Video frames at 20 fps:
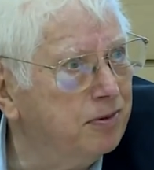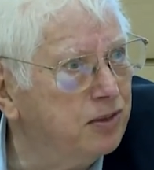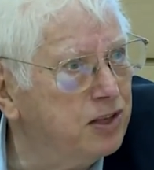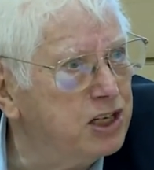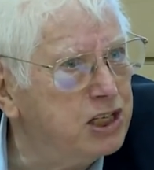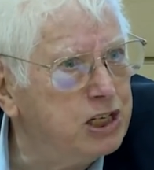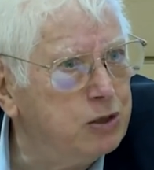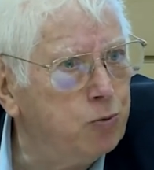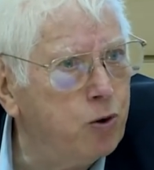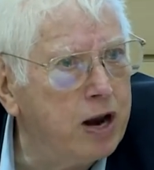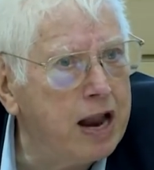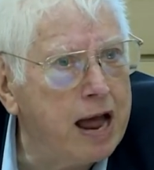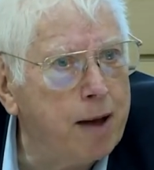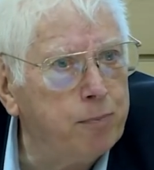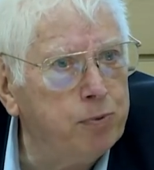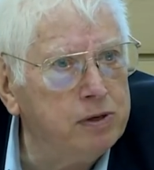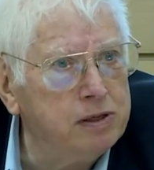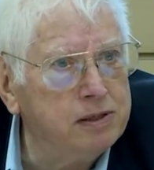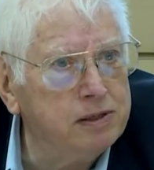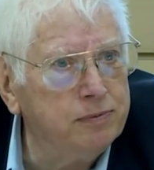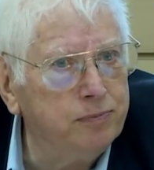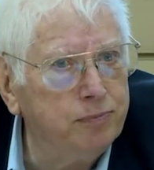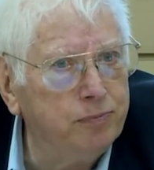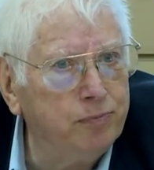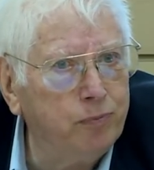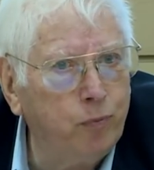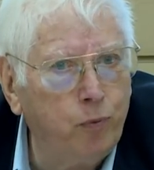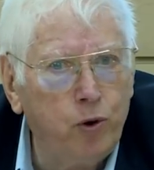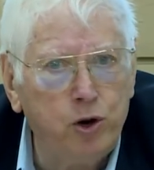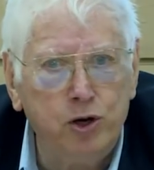this is what happens
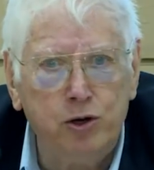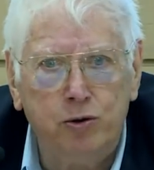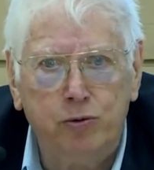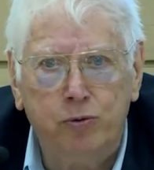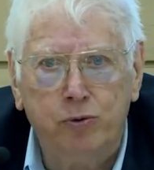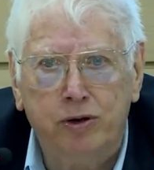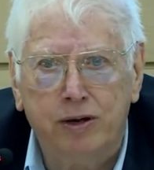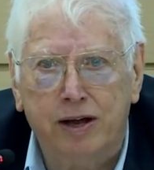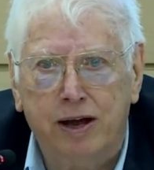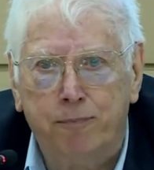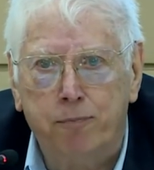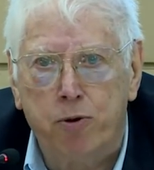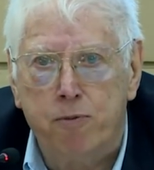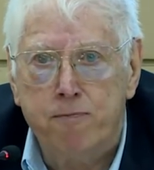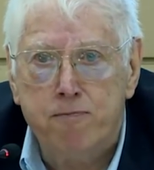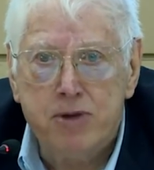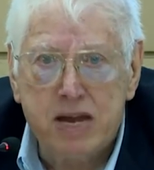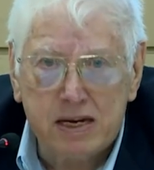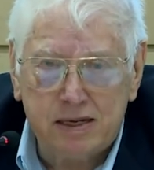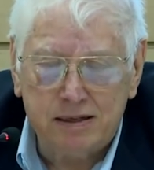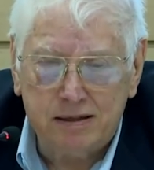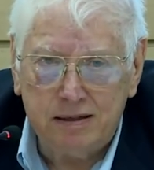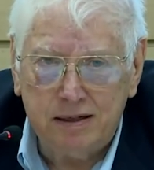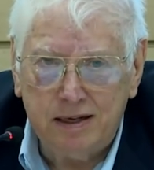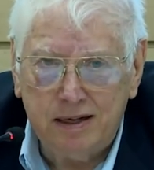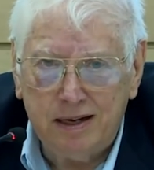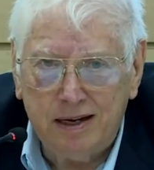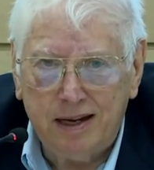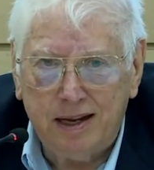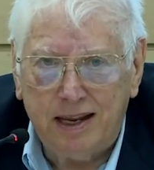when you permit
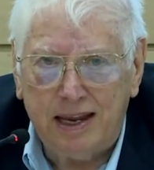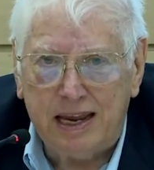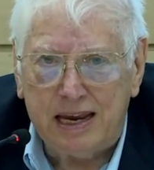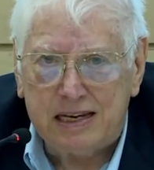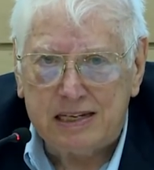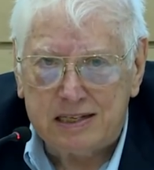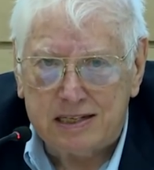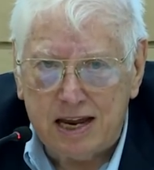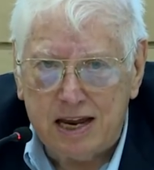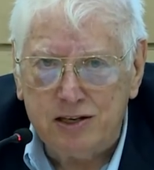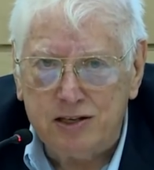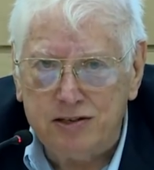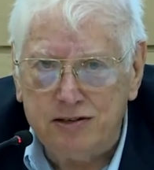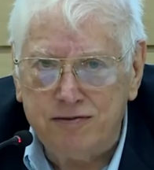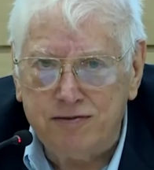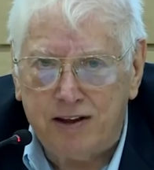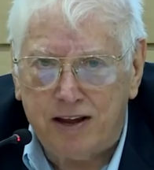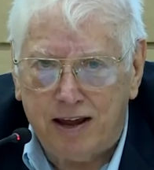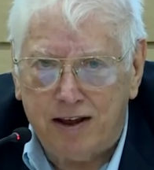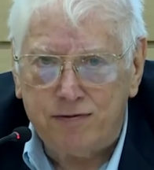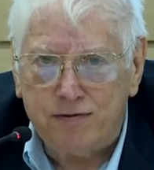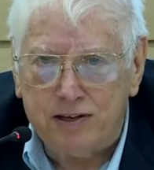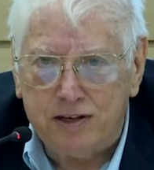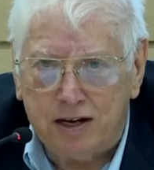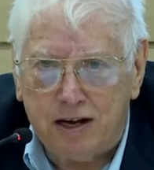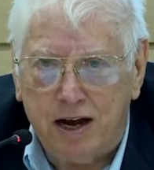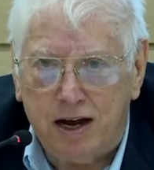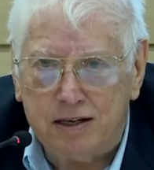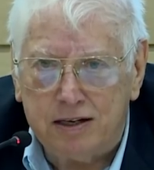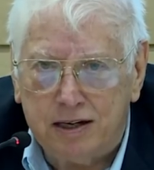extensive
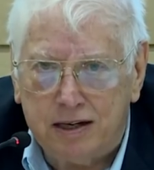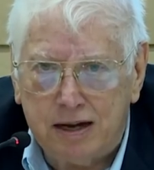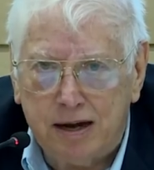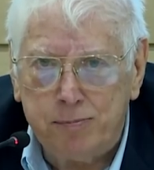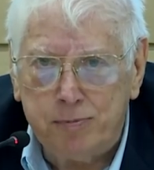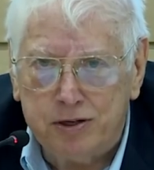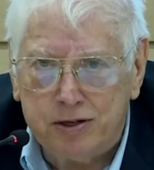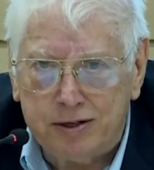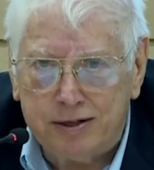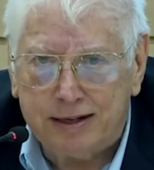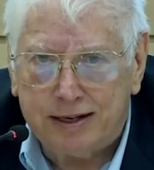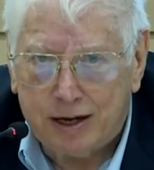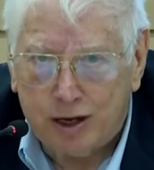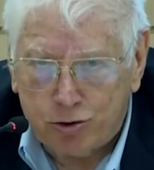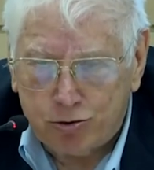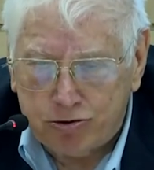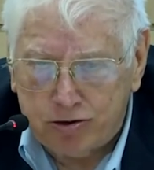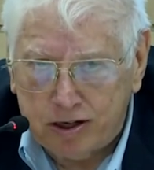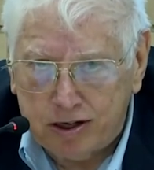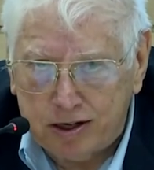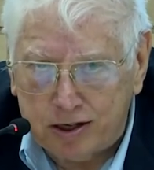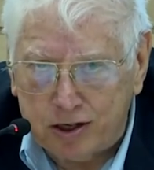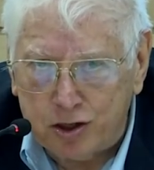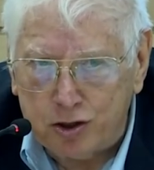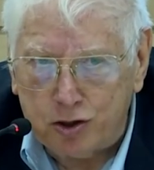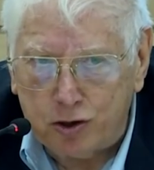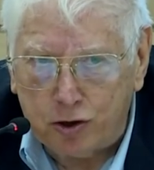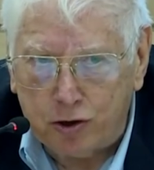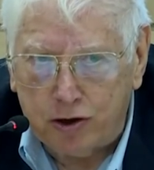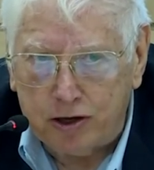FDI to come into the country,
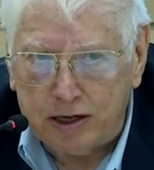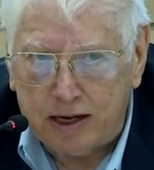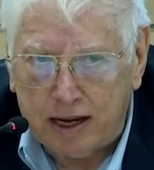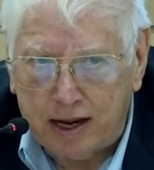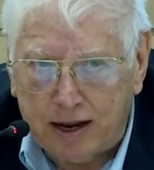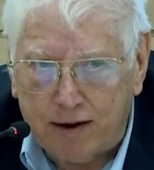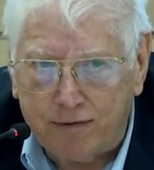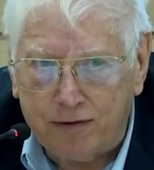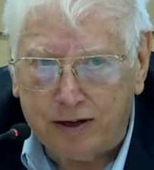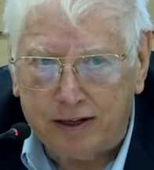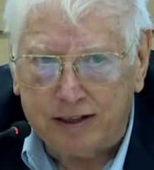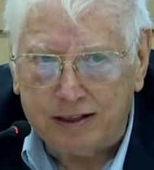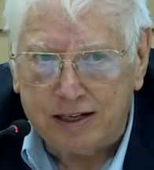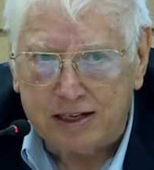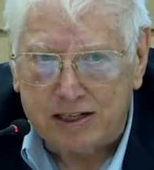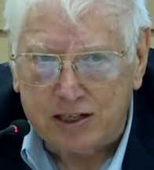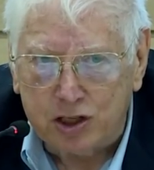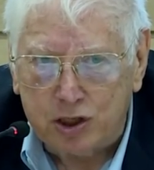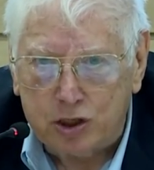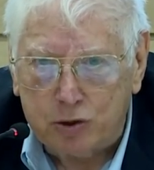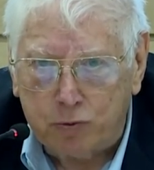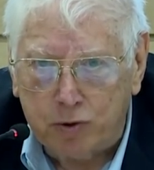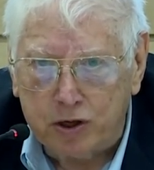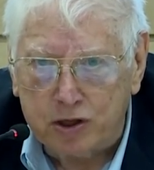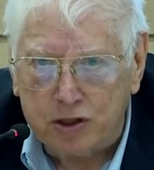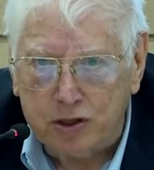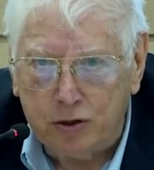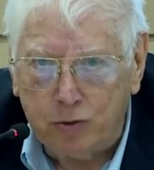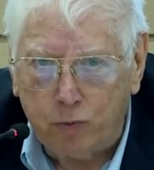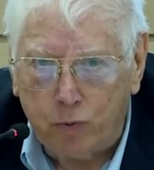is you're going to have a
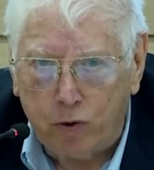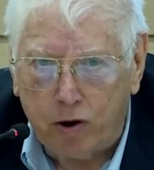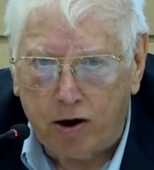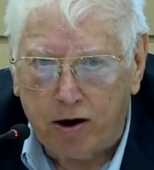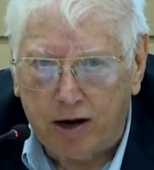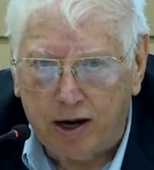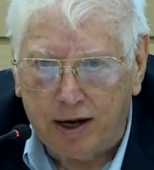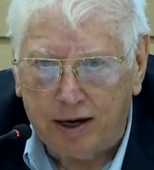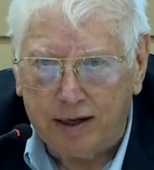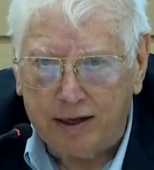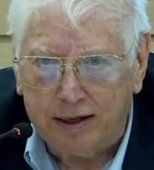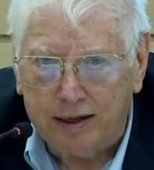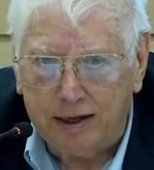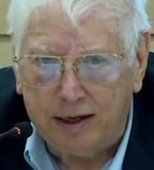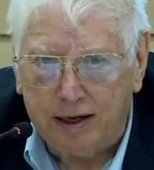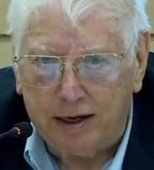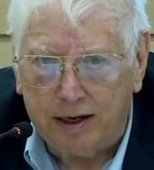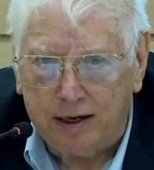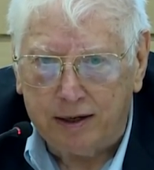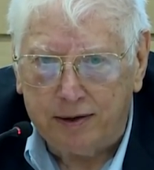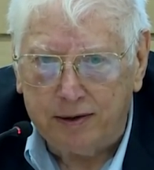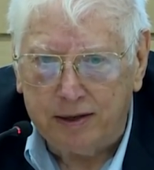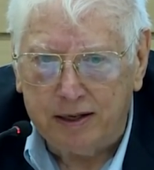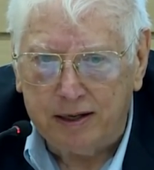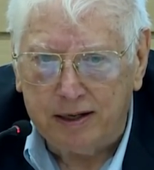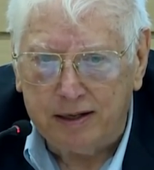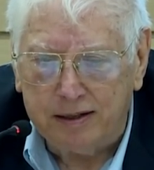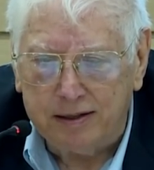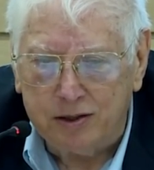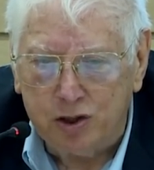situation where
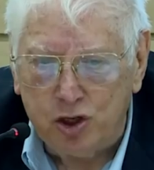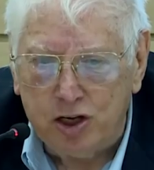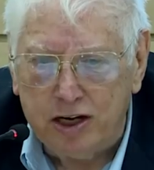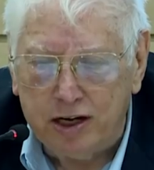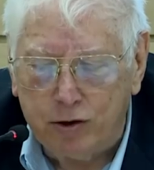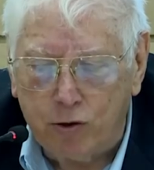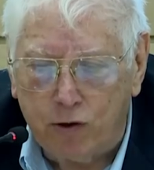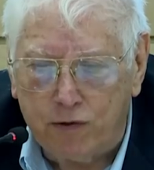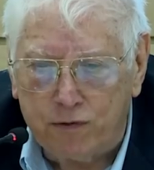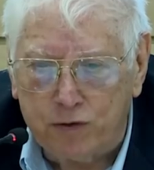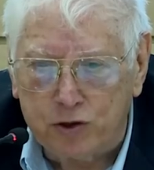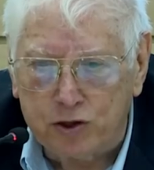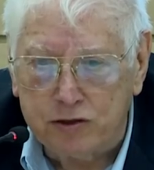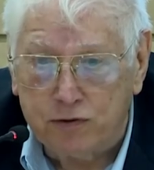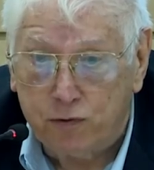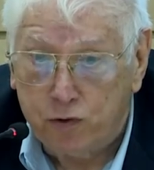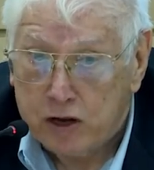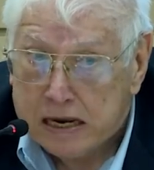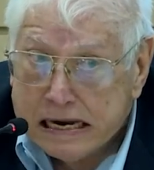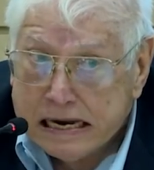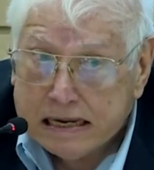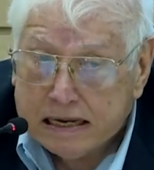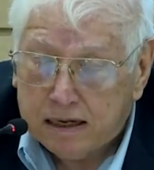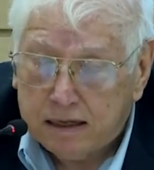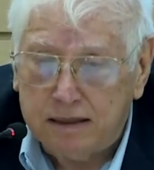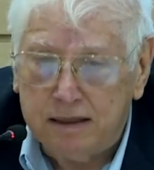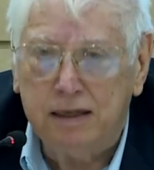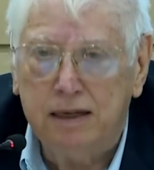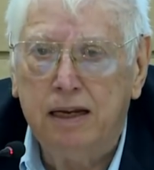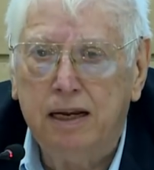the Gini coefficient for
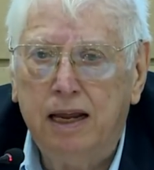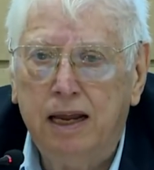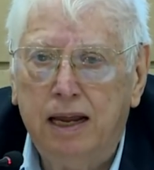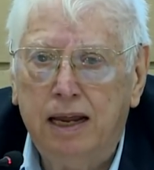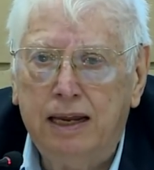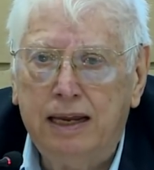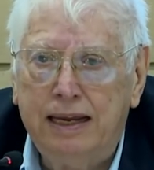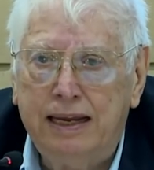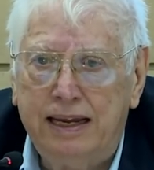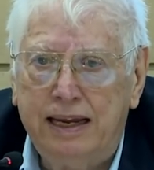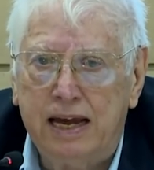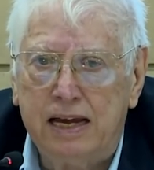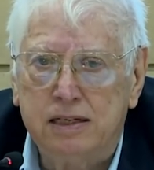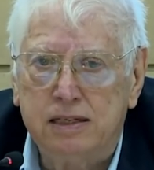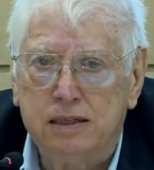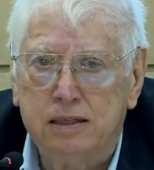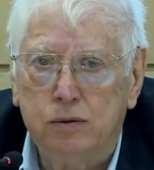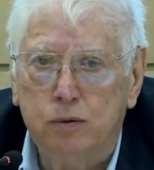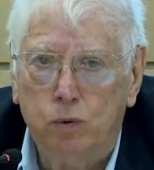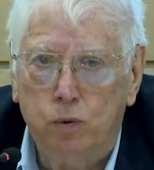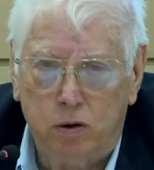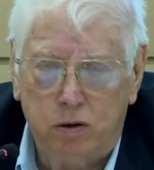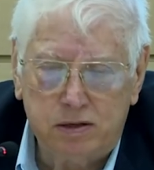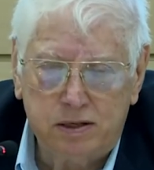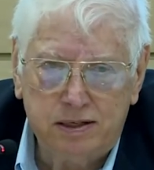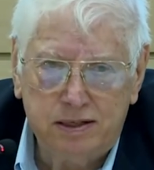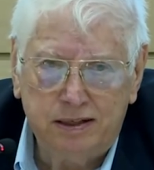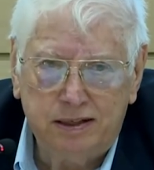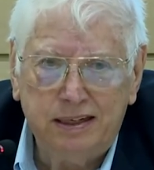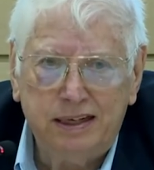India gets
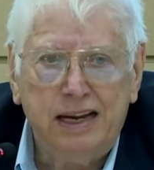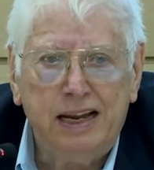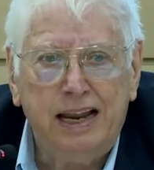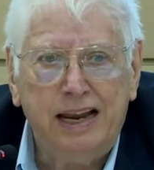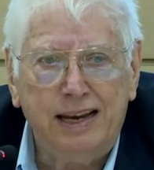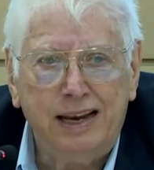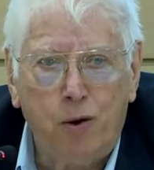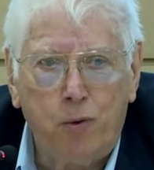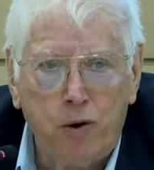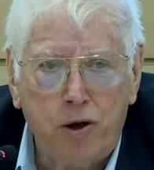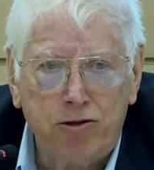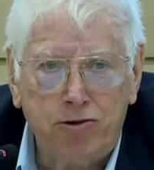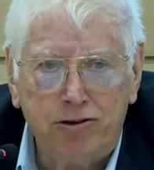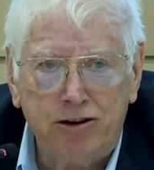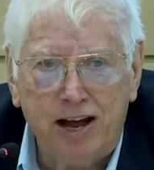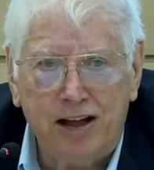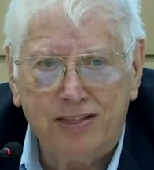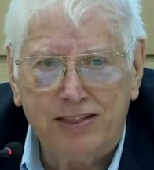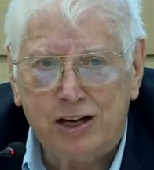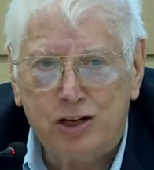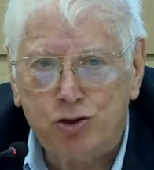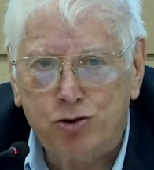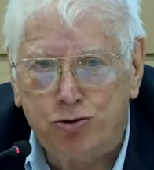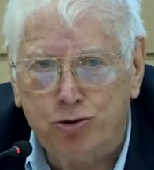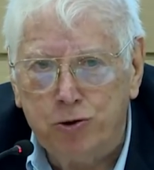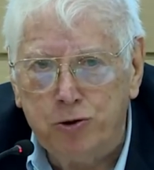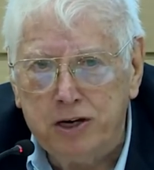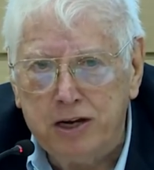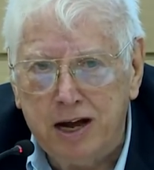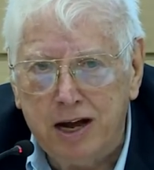worse. Now, whether or not that's
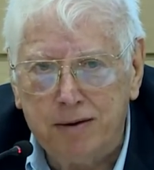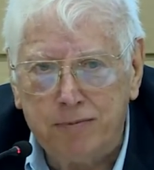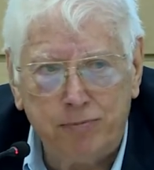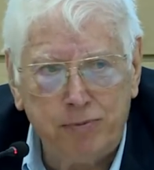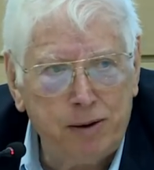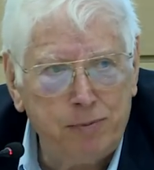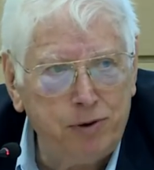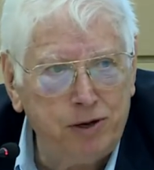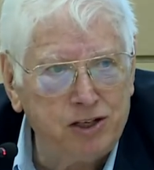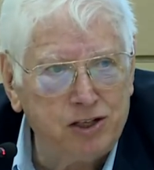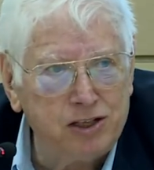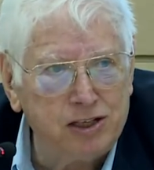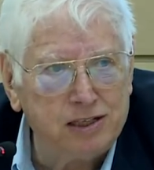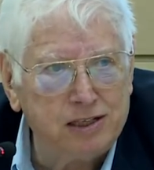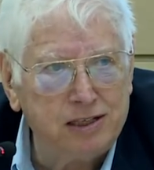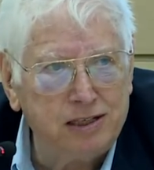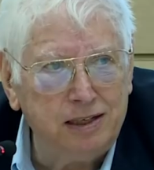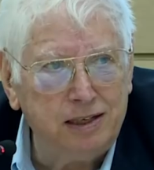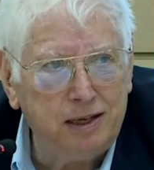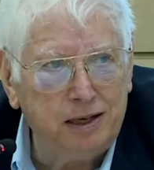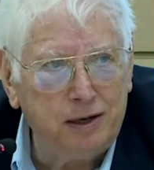true or not, maybe it's just,